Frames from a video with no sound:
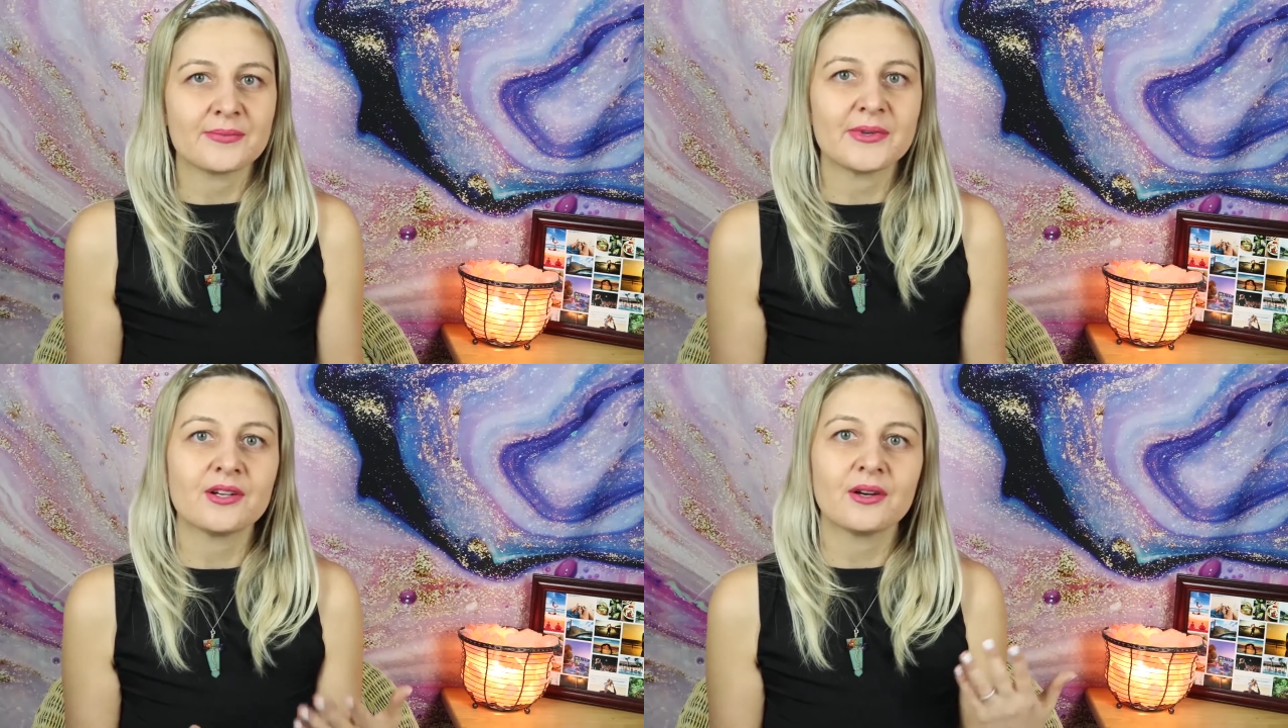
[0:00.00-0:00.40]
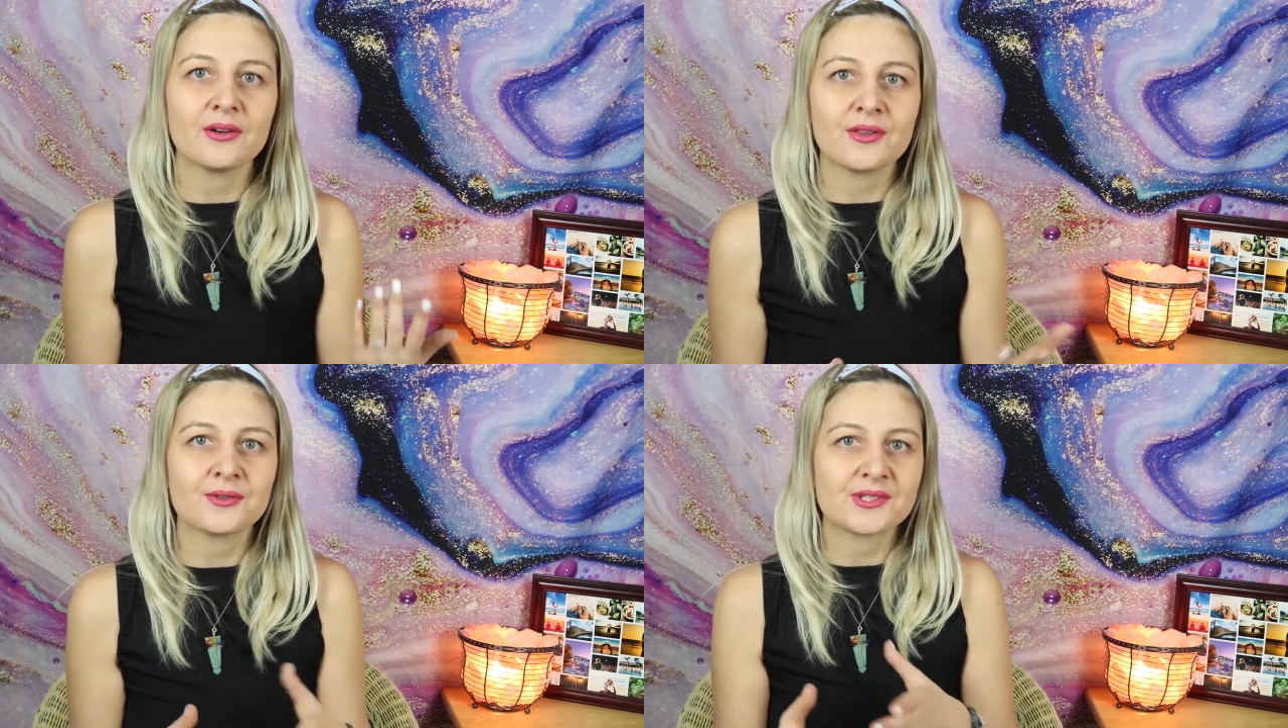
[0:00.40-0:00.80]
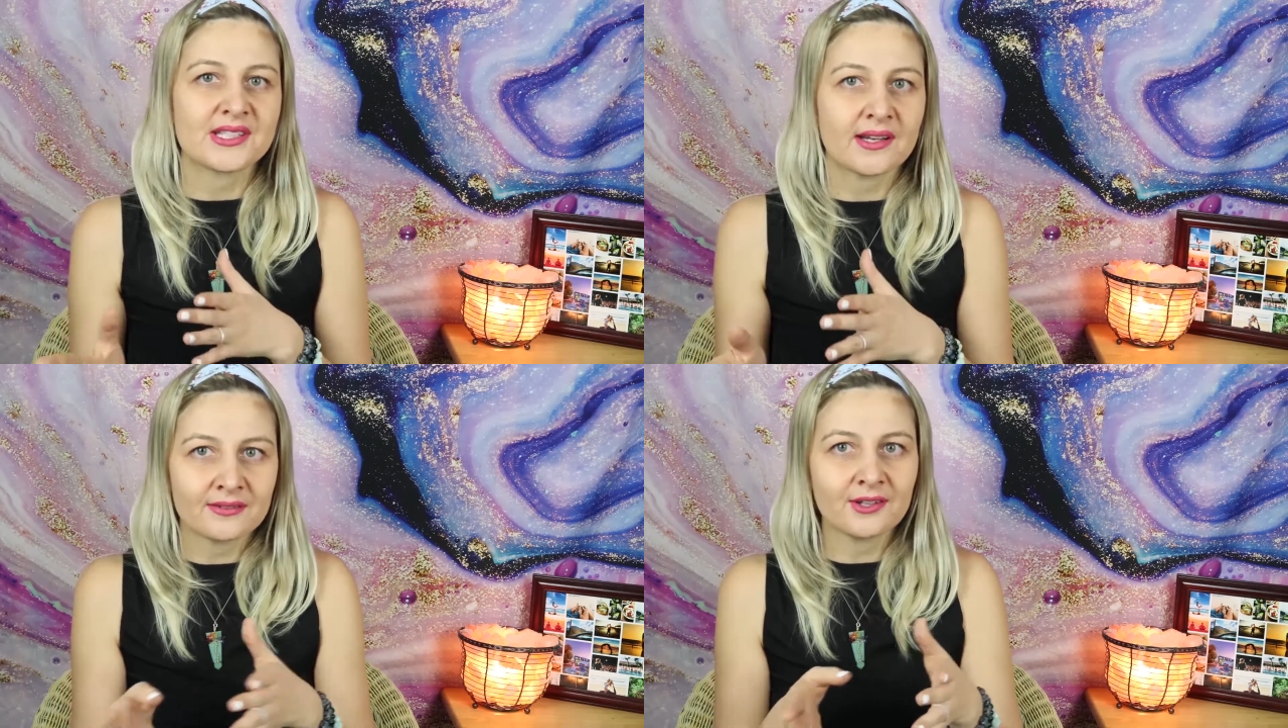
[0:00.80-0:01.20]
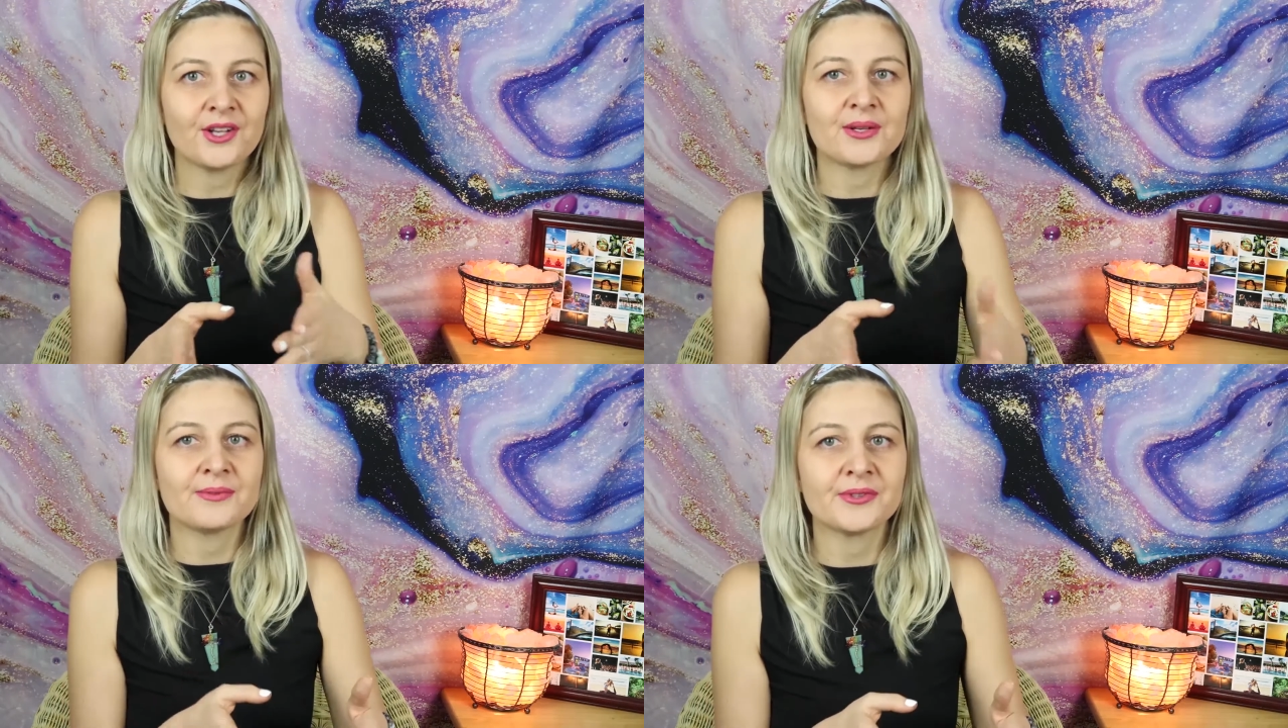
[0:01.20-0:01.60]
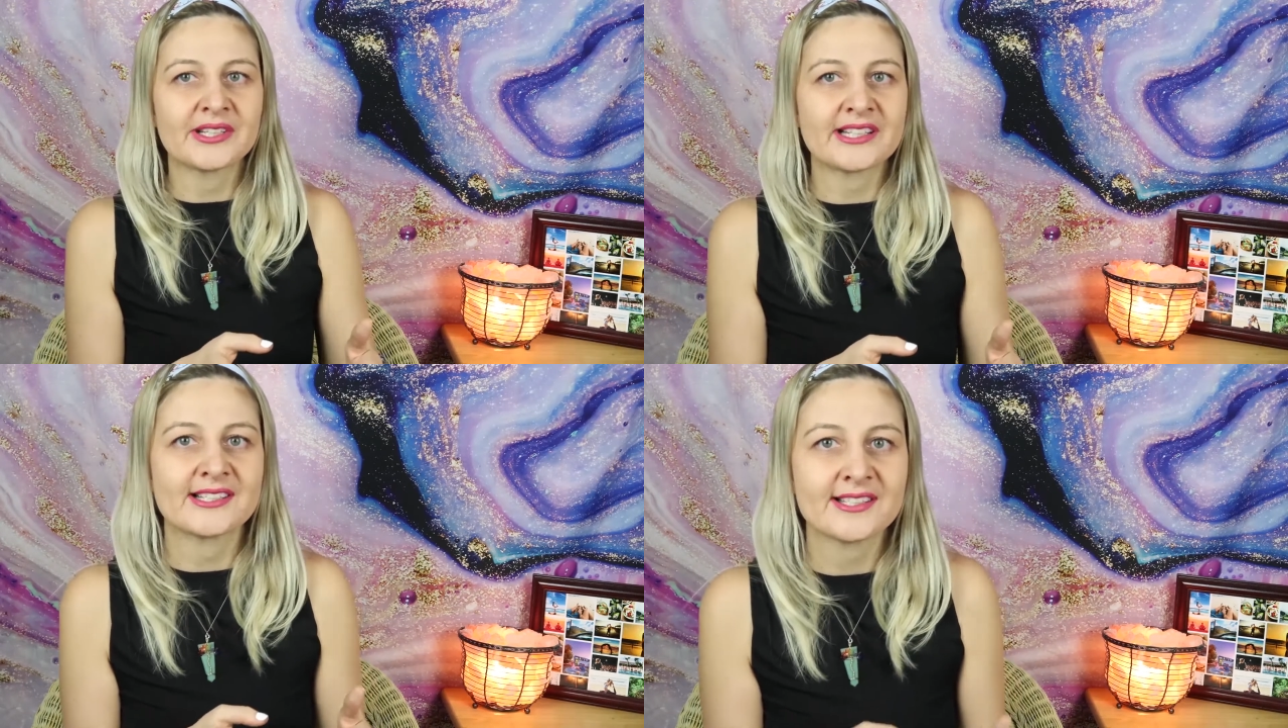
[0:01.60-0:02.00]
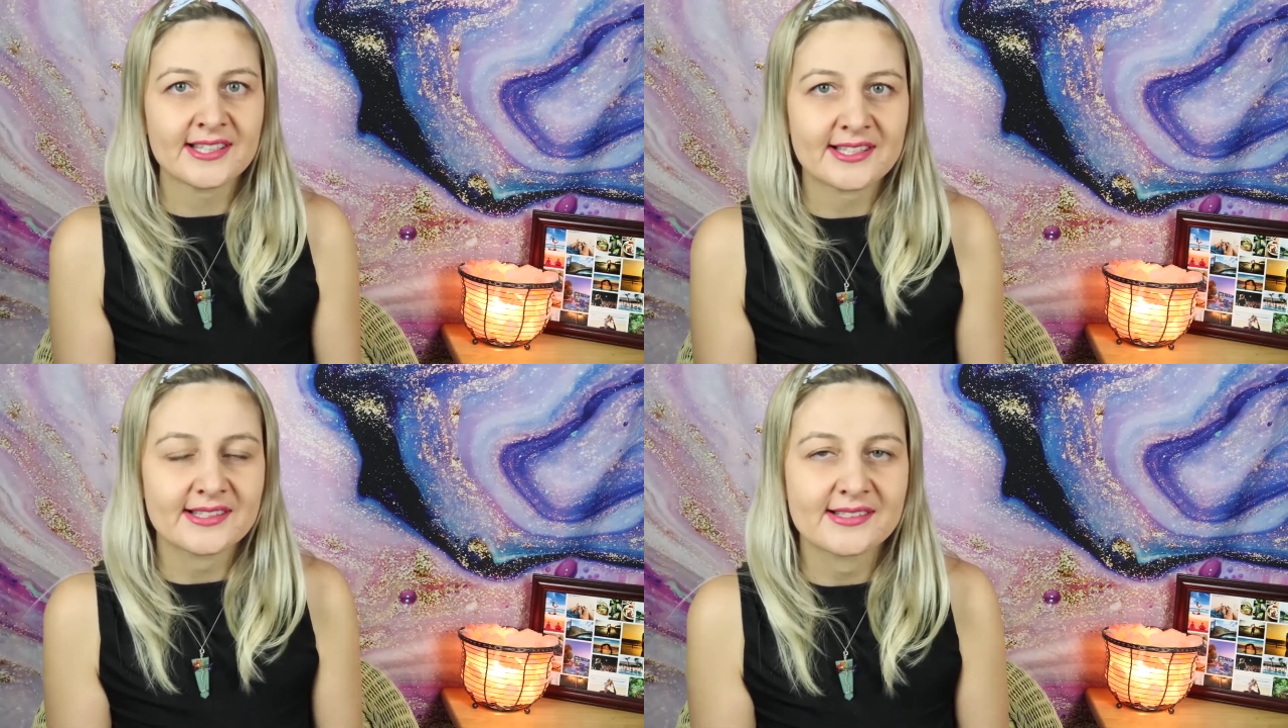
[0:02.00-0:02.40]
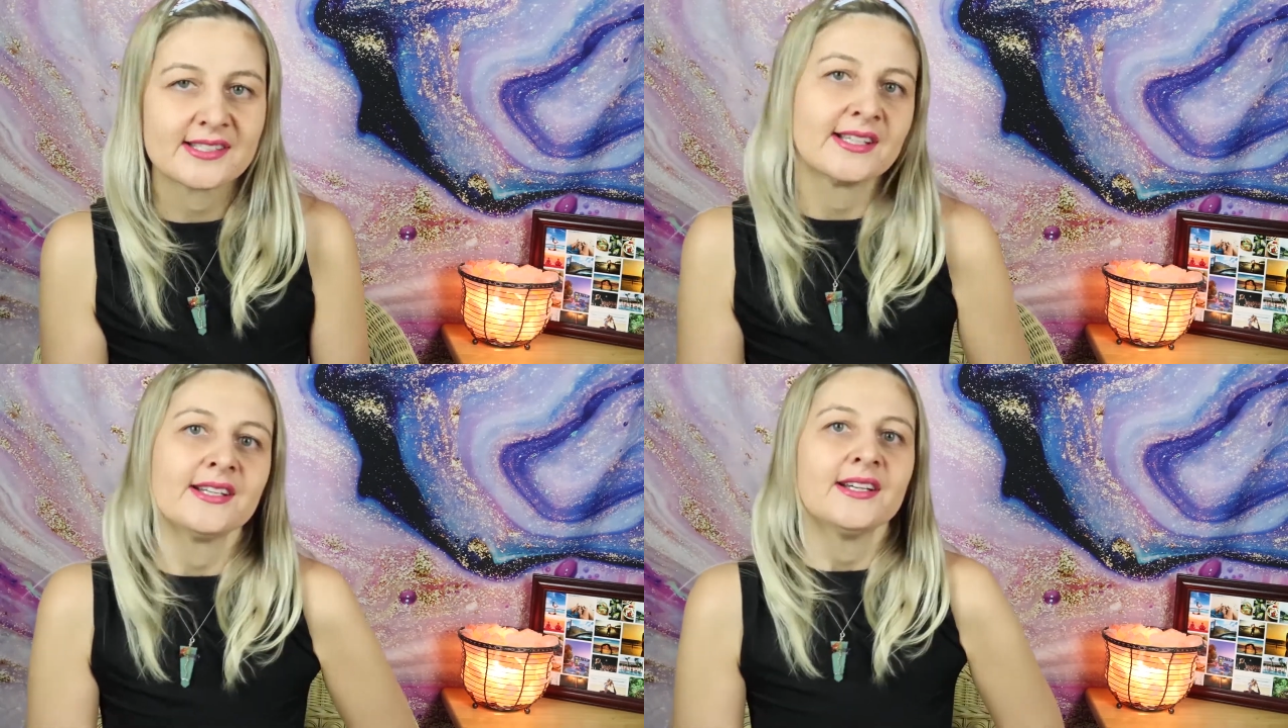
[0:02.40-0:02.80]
we go through several hypnotic states,